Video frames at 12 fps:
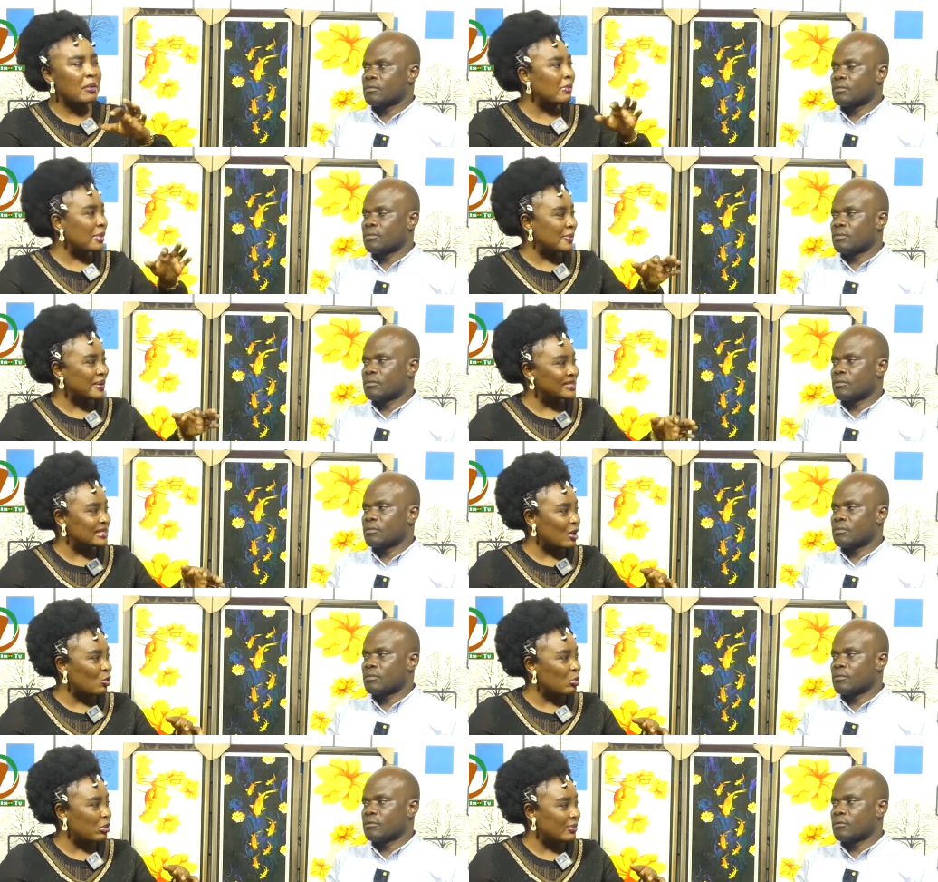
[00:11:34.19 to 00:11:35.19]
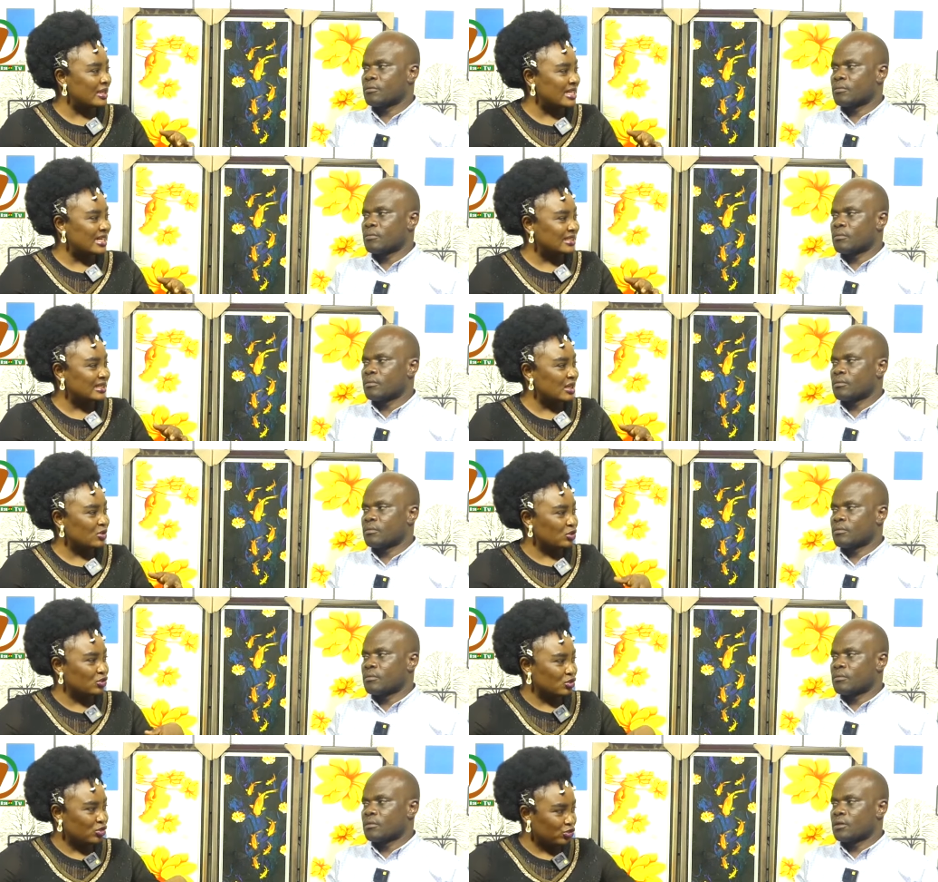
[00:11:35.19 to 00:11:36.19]
Speaker 1: a mama party and couple by judging and
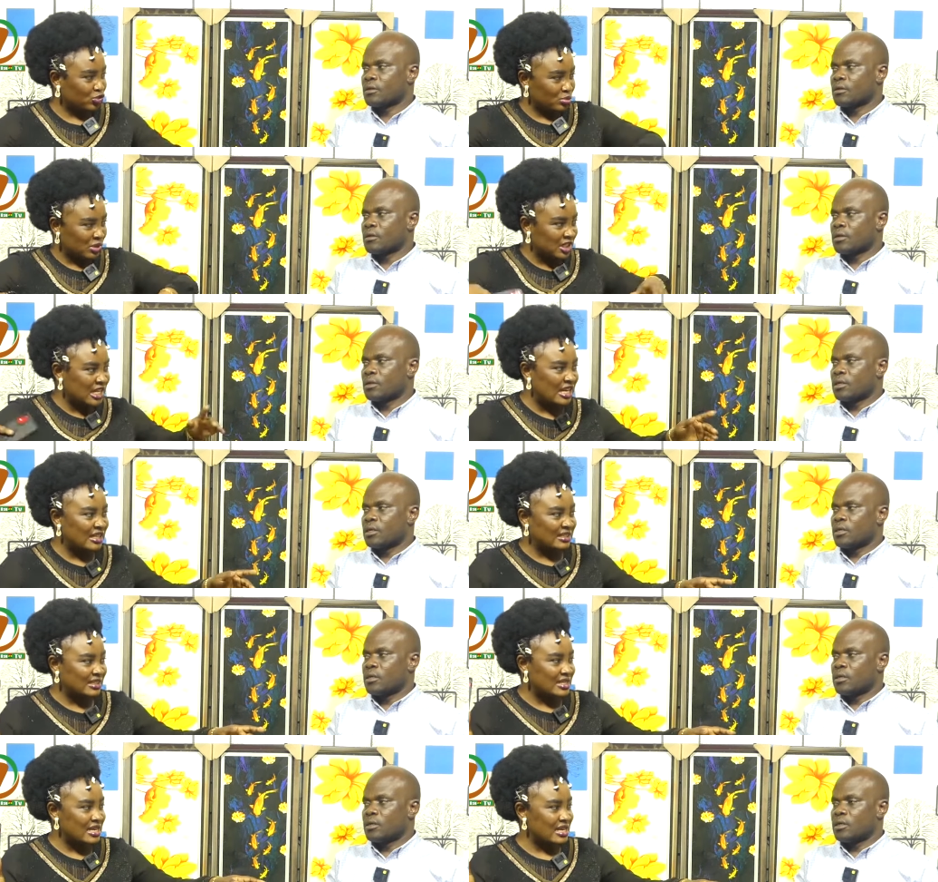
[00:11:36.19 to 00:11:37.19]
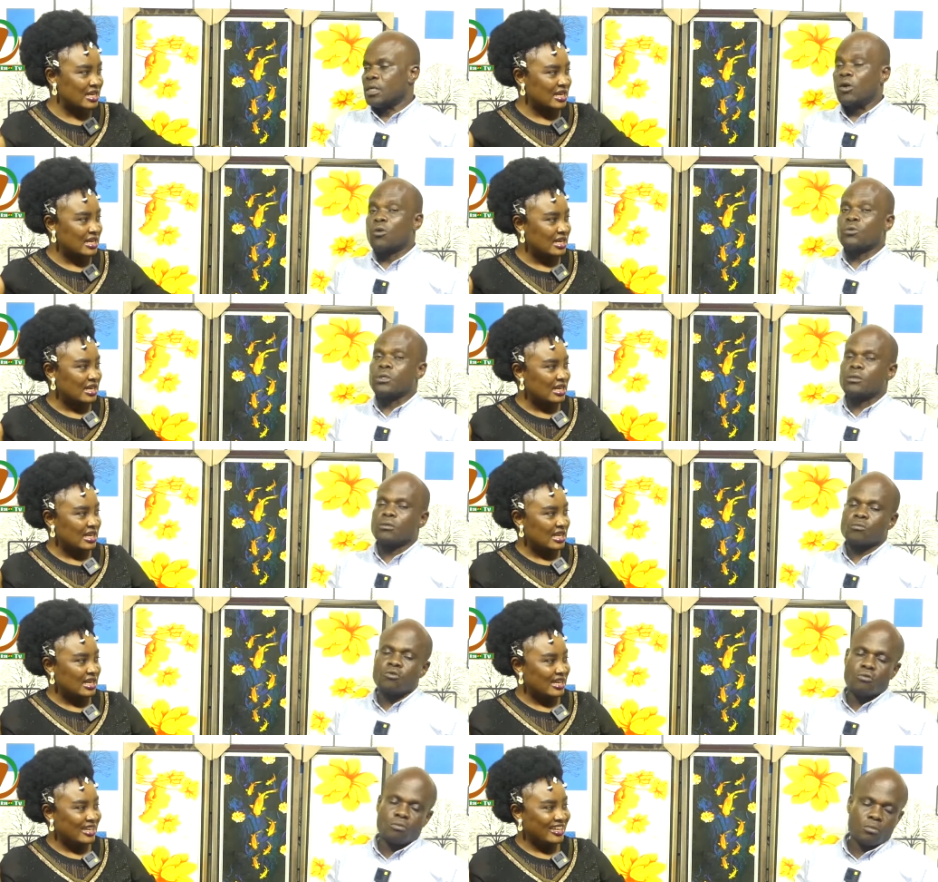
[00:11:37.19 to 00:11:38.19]
on the own so be janitor.
Speaker 2: Young way,
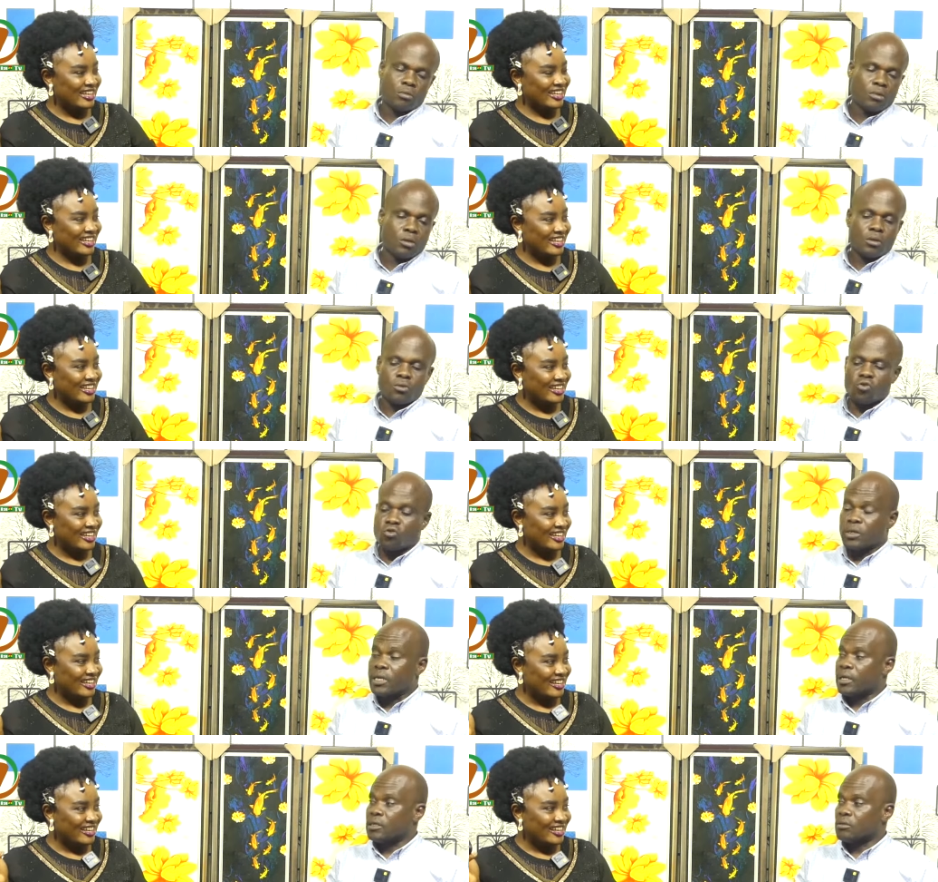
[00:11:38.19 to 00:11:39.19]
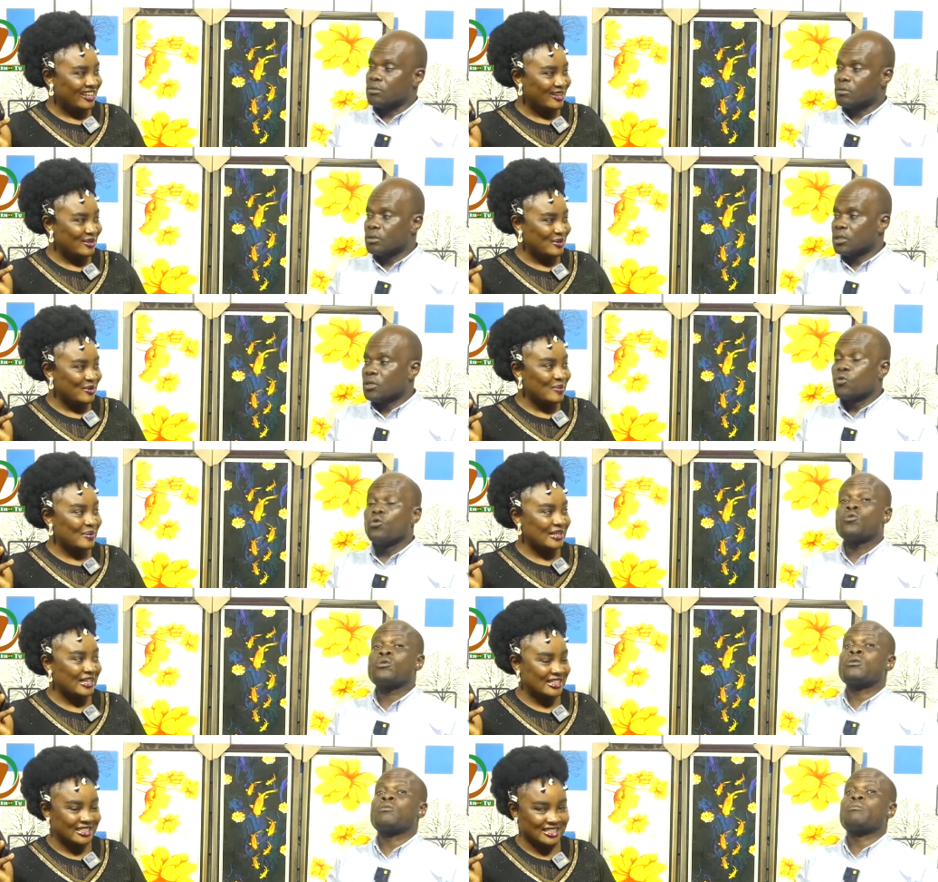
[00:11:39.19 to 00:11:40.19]
whenever judging.
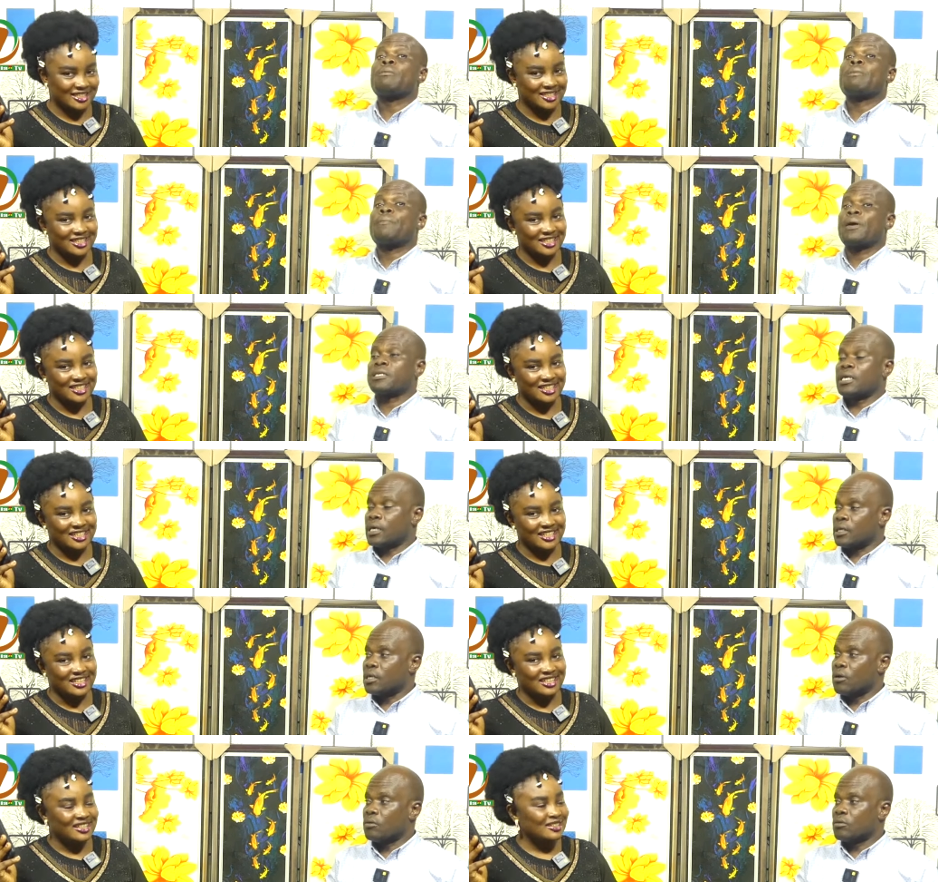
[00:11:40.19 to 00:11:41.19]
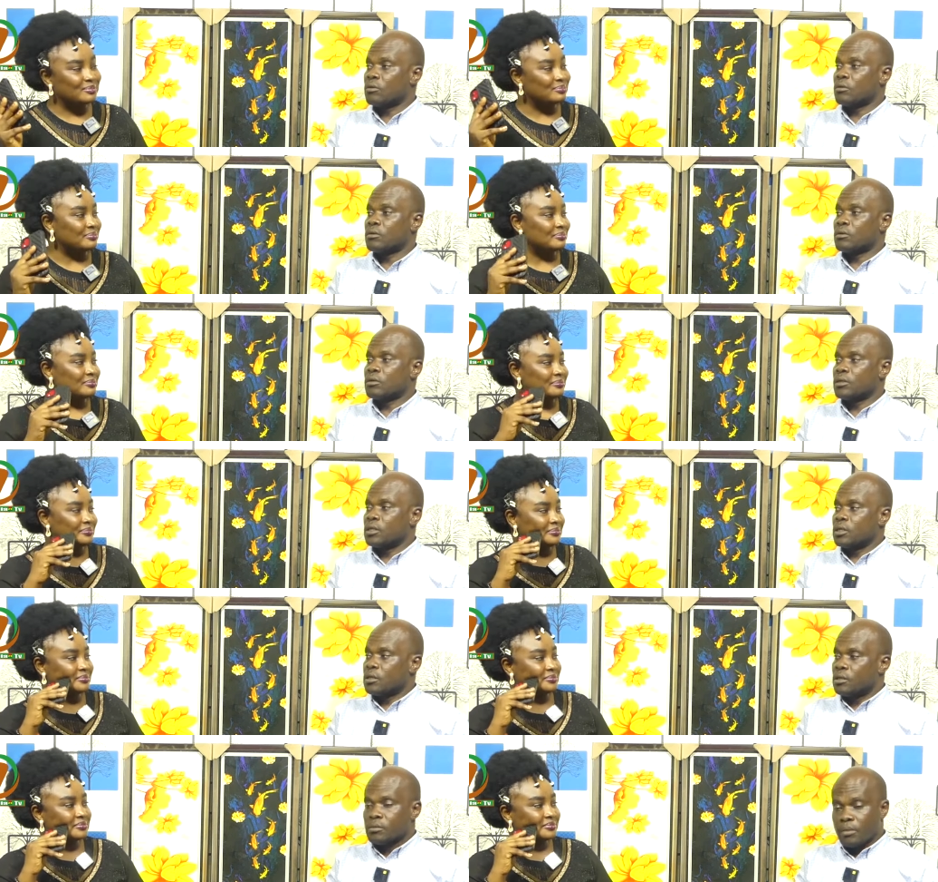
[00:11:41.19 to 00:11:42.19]
Mamma part and Gazan.
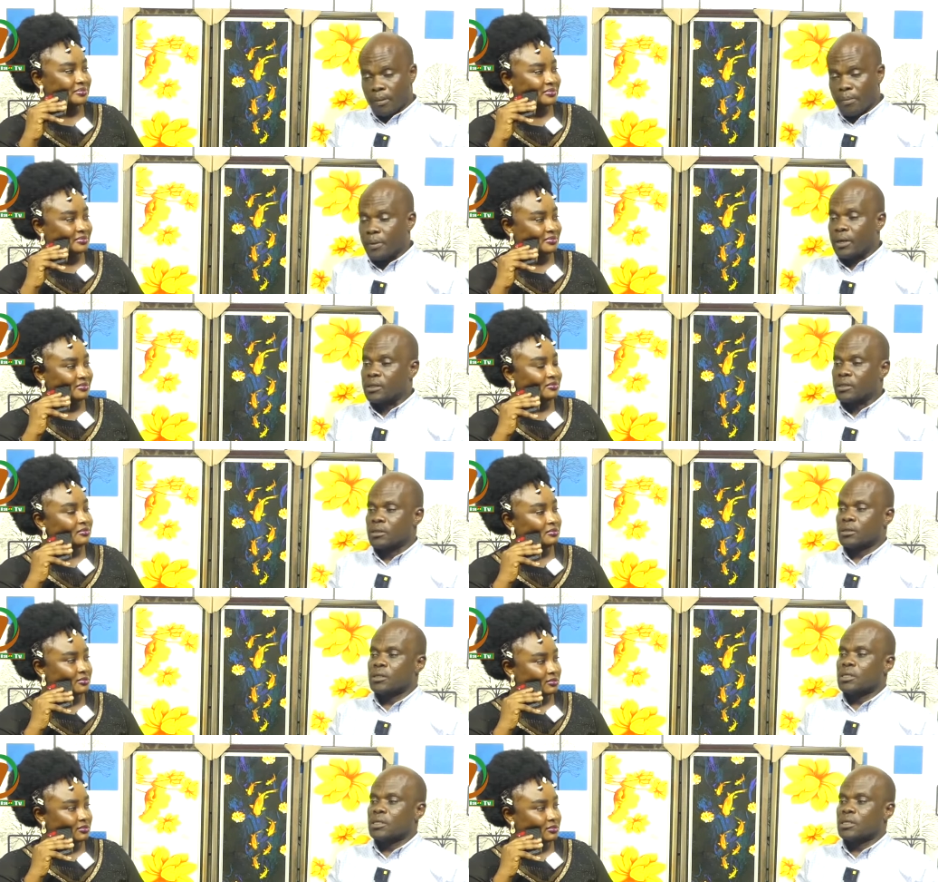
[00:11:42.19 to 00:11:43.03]
Mamma part.